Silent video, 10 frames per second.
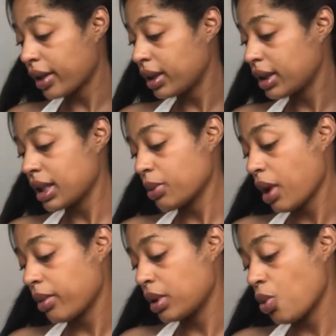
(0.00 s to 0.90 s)
I think that's
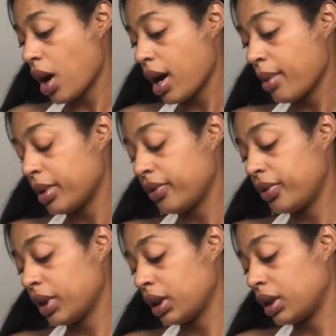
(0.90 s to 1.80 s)
probably why I've been
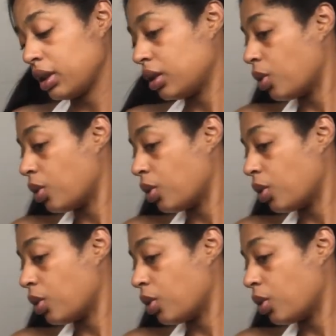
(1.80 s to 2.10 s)
feeling